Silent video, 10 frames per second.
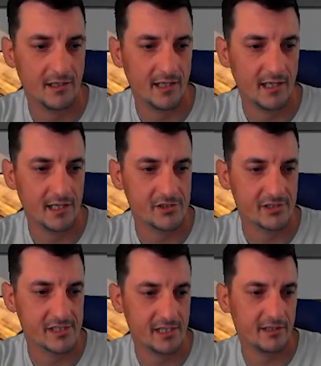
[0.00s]
And as you
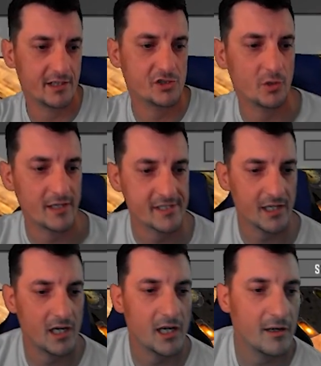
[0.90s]
can see, you get a choice
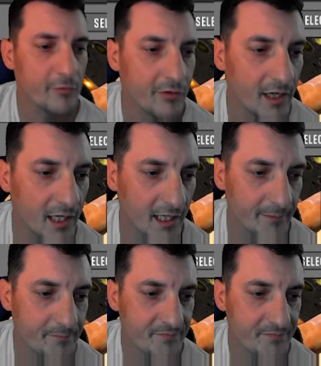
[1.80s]
of one